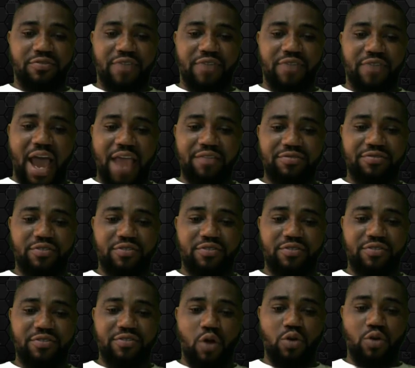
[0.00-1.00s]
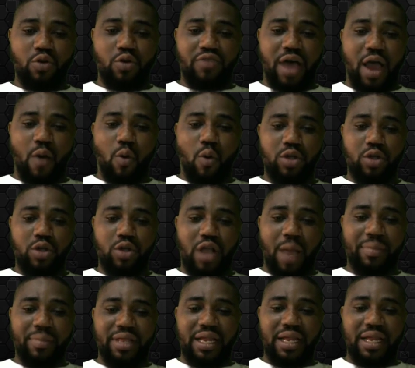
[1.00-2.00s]
5 all over. What's your
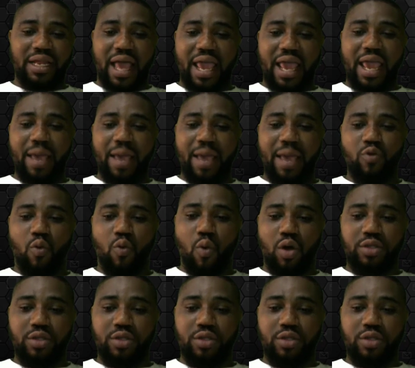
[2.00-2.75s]
capital letter M?